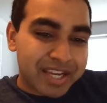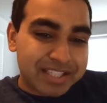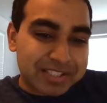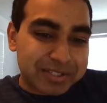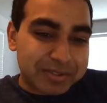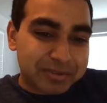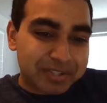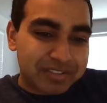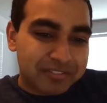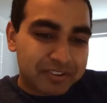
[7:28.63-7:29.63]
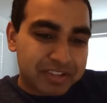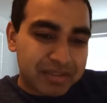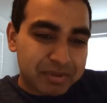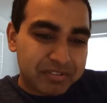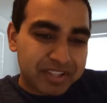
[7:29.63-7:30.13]
And so, for
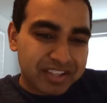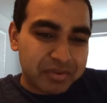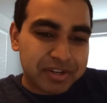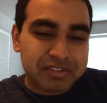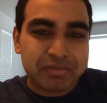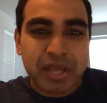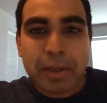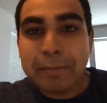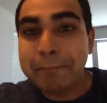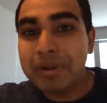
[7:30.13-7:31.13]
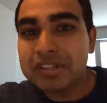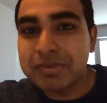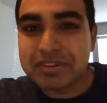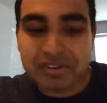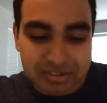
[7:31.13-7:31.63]
example, let's say I want to display
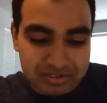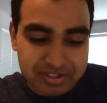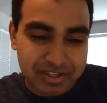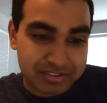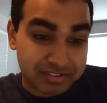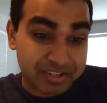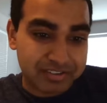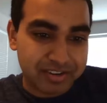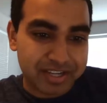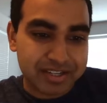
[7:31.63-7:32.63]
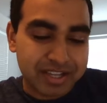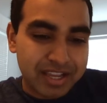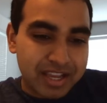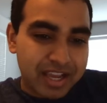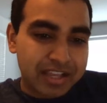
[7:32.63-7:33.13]
multiple circles on screen, right?
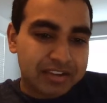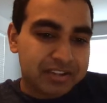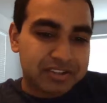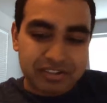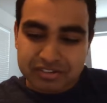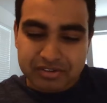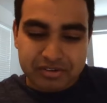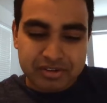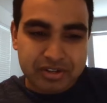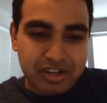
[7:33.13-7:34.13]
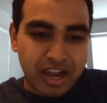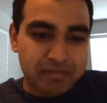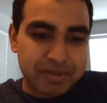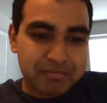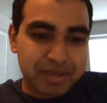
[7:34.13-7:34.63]
I can just
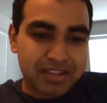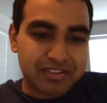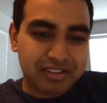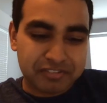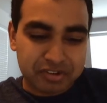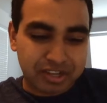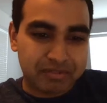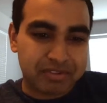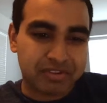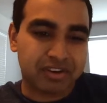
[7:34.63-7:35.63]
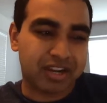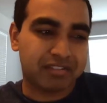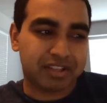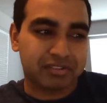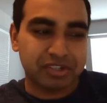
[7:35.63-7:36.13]
copy paste a few times. So here I have
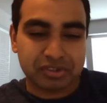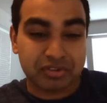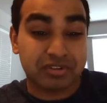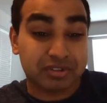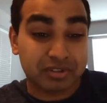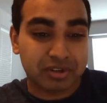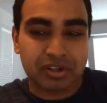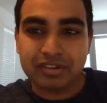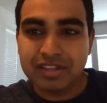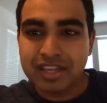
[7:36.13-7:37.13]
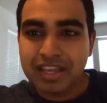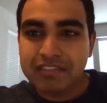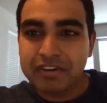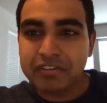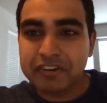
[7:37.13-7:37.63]
like three show circle calls.
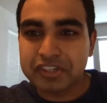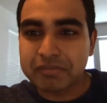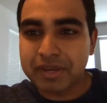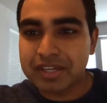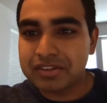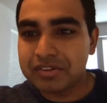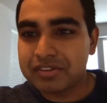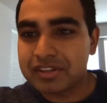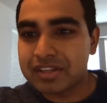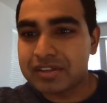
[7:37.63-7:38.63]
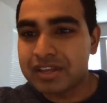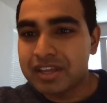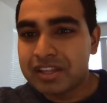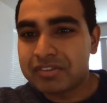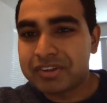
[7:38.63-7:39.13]
If I refresh the page, you'll see
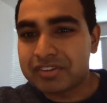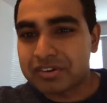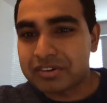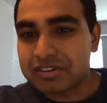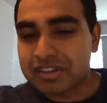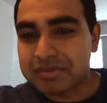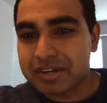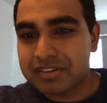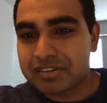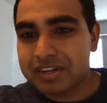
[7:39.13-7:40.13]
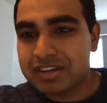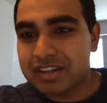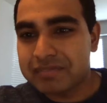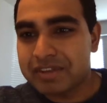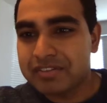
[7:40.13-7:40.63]
three circles displayed on screen.
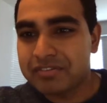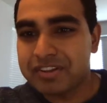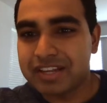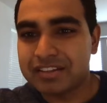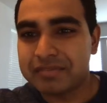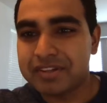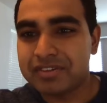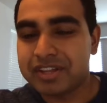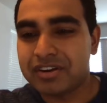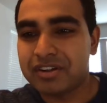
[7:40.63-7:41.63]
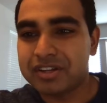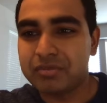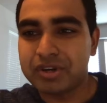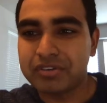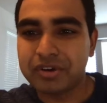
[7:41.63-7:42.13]
Let me resize it a bit so they are all in
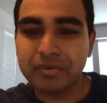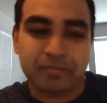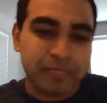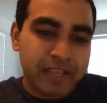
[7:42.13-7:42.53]
one row.